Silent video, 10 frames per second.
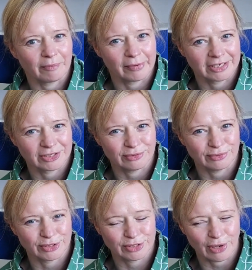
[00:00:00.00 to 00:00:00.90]
fabric to
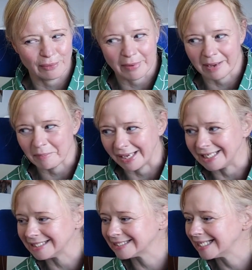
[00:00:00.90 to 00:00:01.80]
sew my
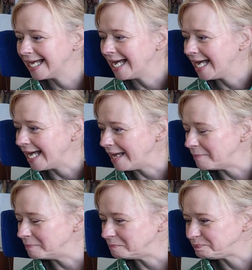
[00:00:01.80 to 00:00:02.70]
makes.
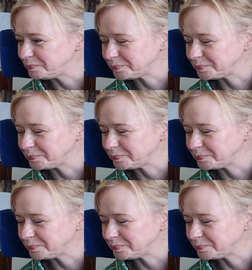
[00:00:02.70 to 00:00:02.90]
Um,